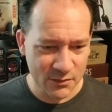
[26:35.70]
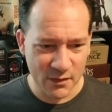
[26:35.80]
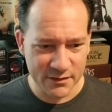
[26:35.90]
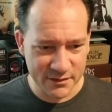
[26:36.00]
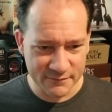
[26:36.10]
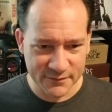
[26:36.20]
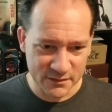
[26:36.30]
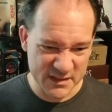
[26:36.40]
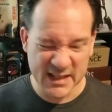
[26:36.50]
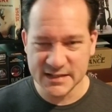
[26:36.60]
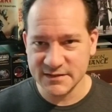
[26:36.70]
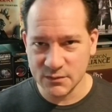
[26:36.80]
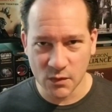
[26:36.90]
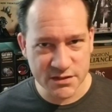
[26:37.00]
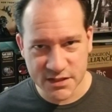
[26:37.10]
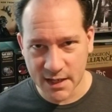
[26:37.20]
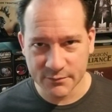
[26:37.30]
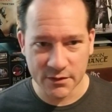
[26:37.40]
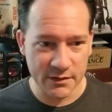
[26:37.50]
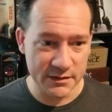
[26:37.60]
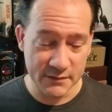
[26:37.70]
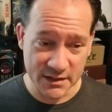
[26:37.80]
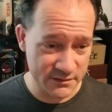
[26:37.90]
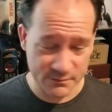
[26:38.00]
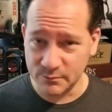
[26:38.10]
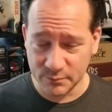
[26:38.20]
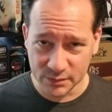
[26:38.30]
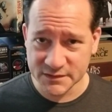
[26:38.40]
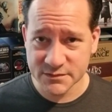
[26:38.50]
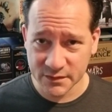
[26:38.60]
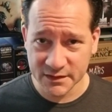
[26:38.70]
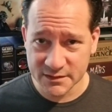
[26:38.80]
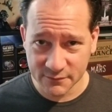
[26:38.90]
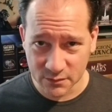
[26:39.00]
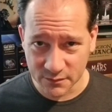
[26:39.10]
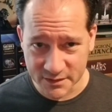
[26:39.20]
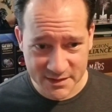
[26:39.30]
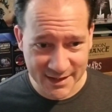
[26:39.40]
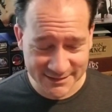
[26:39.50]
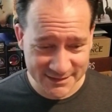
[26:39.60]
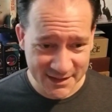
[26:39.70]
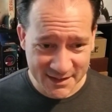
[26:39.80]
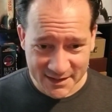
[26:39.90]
whether it feels easy one chapter and blisteringly difficult the next,